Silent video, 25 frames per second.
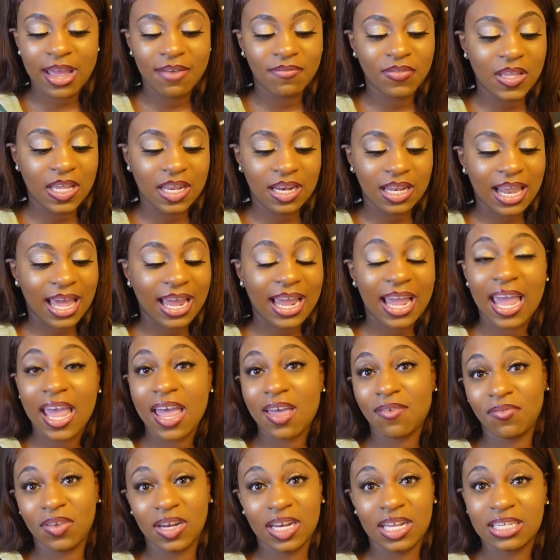did like
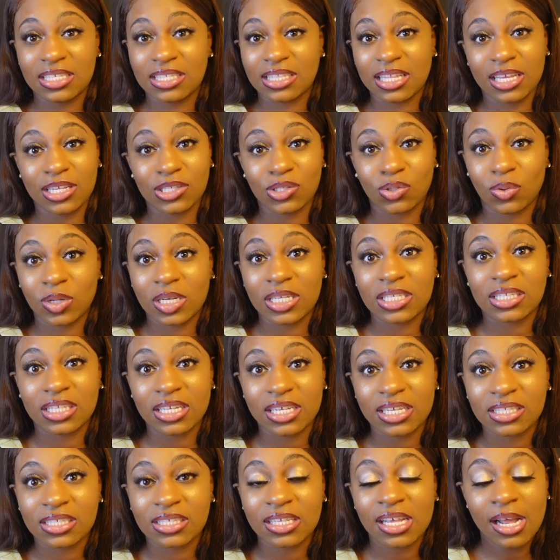half of these things on this
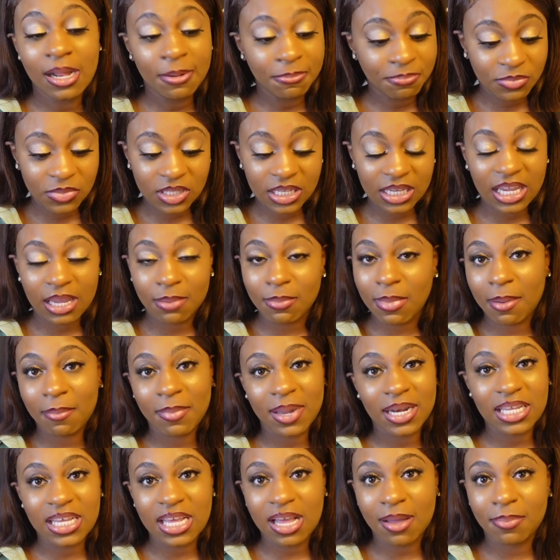list to get my
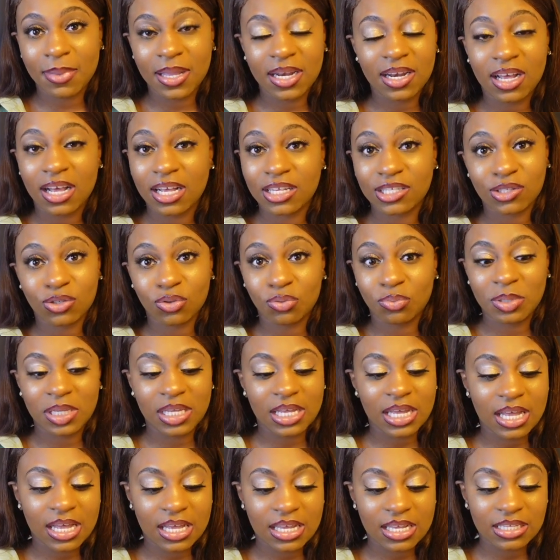money up and hustle,
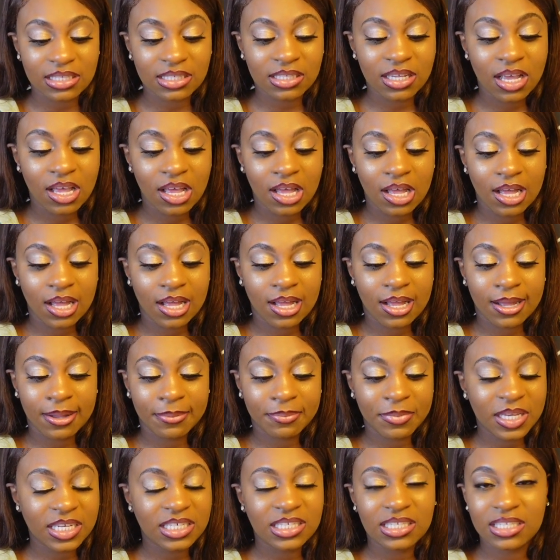because
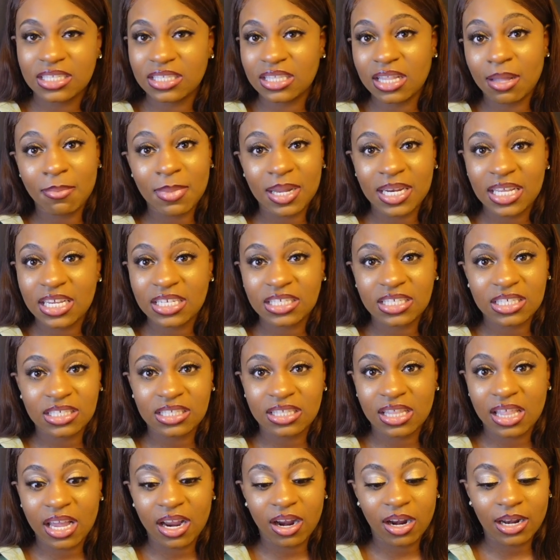it's just, the money is
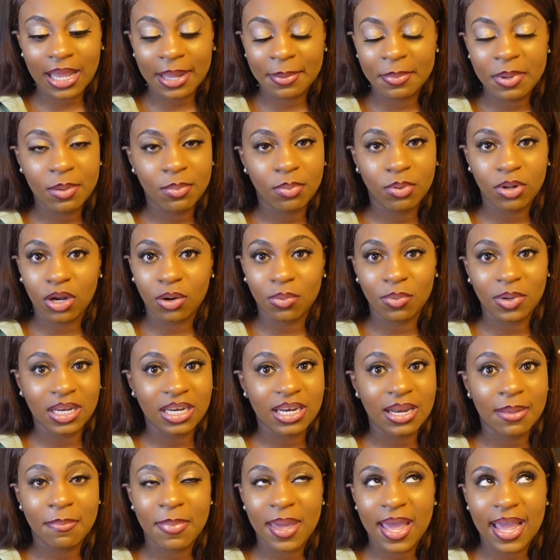just there. Like, people are willing
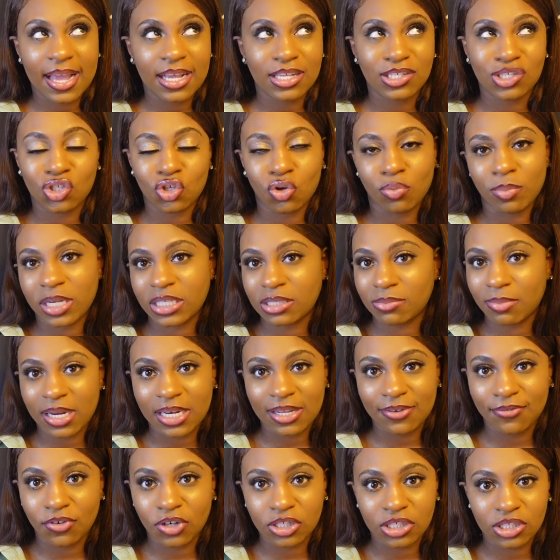to pay so much money
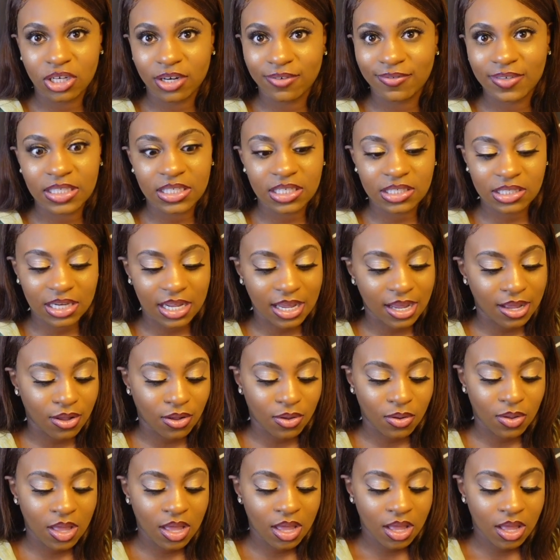for services now.